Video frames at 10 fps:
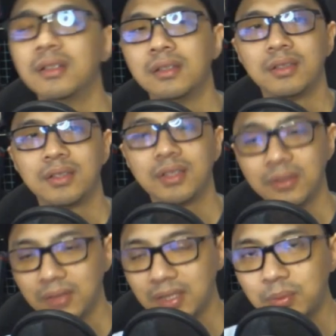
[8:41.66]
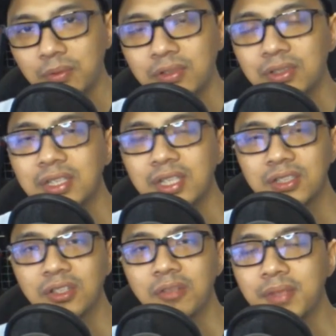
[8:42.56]
So let's move on to the
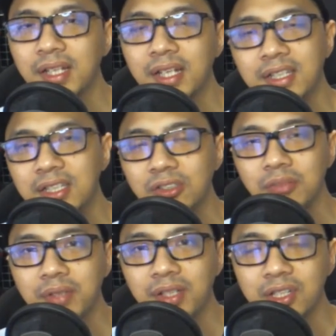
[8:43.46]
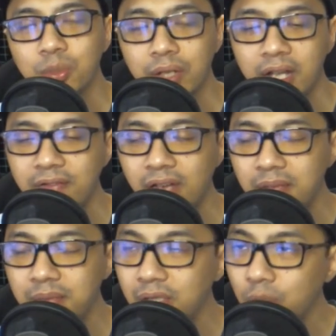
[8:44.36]
next topic, and next topic is what have
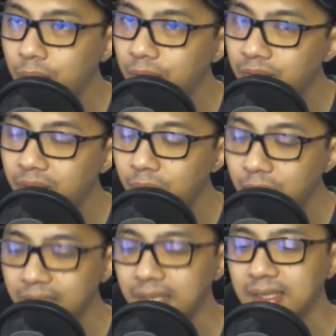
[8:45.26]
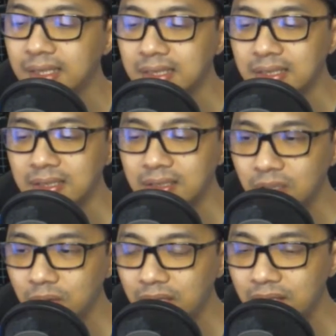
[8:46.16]
I been doing with my week.
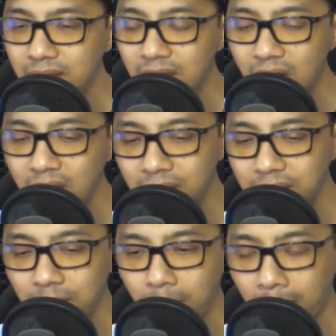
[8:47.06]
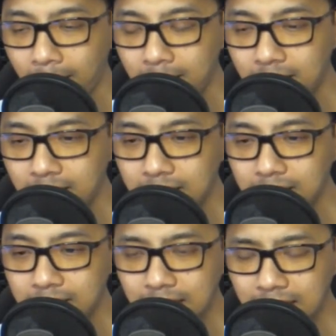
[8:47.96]
So there's a lot of
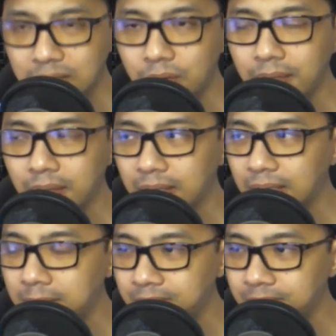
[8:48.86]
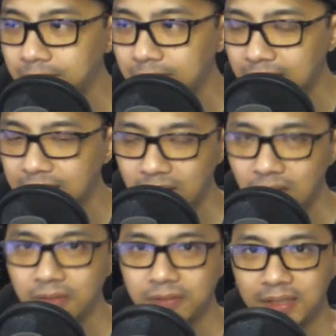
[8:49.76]
things going on. There's a
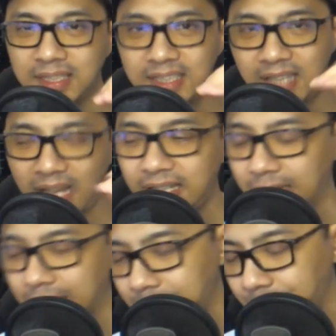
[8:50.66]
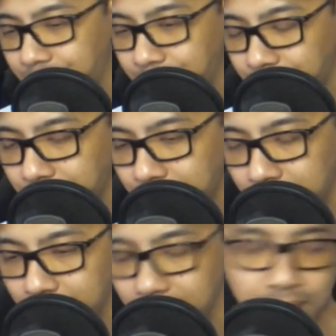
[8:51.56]
lot of things stacking.
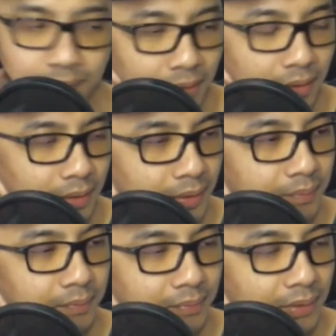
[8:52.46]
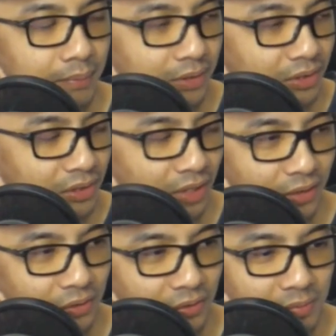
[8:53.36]
Let me try
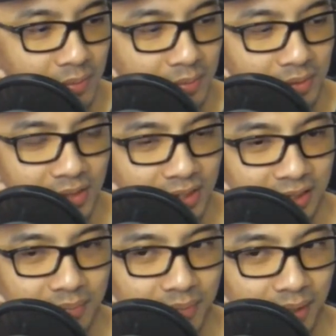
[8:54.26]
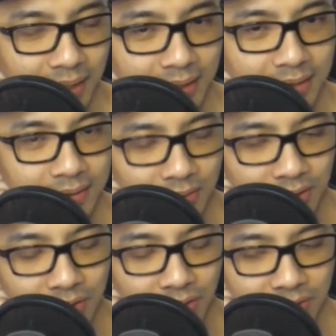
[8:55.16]
to remember things by
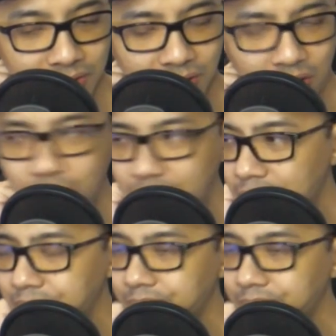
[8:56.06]
chronological order.